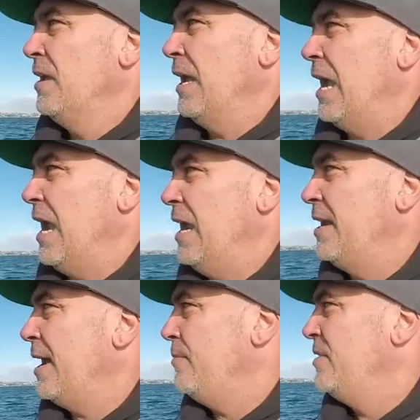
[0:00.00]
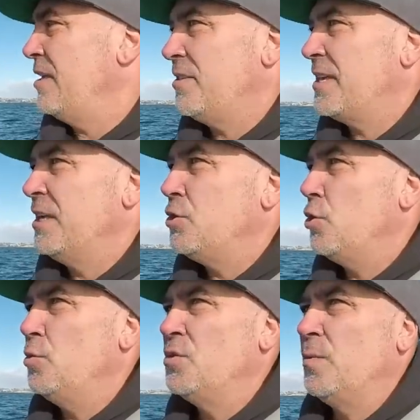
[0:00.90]
And the other thing
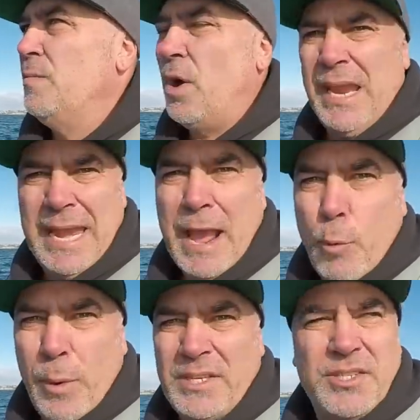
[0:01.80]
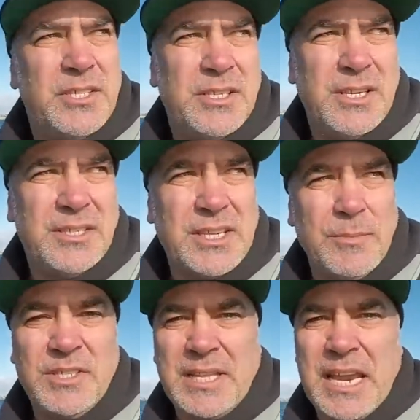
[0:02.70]
too is we might head out west at
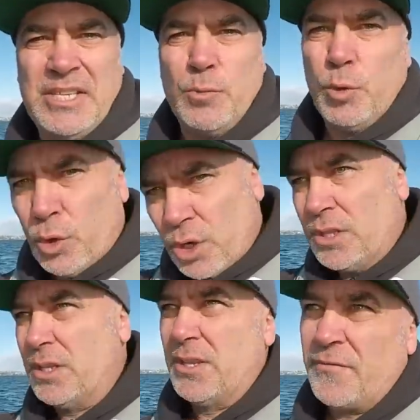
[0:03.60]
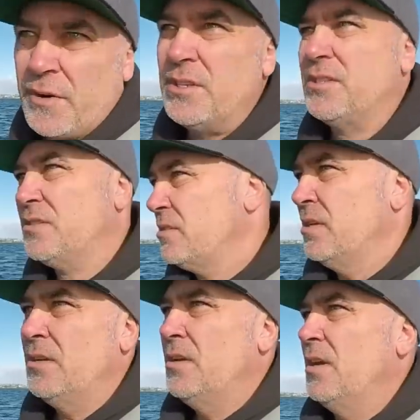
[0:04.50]
some stage, and we'll look at the difference
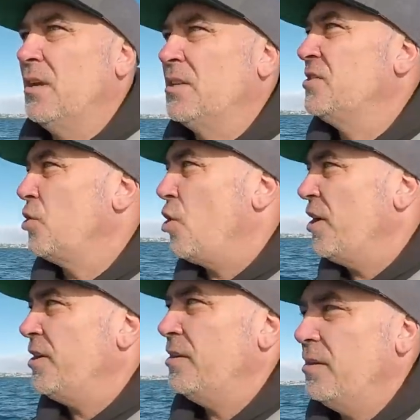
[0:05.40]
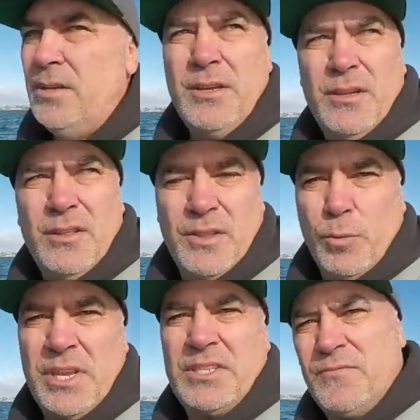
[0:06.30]
in the side, the
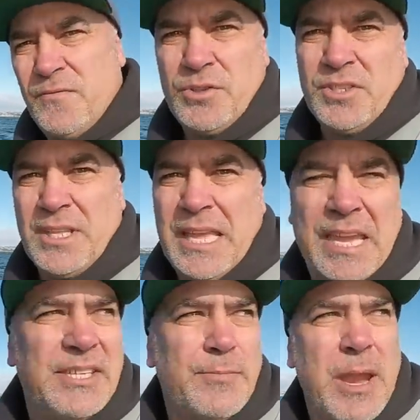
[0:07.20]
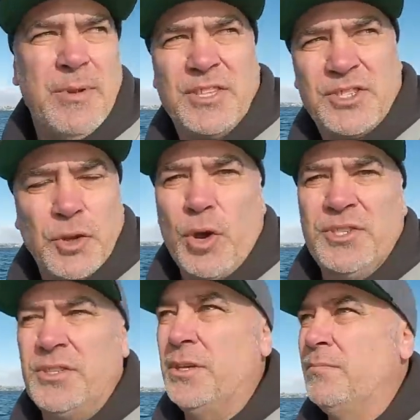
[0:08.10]
west versus the east, maybe the
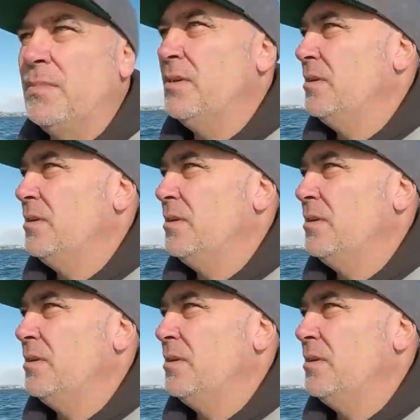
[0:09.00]
size of them,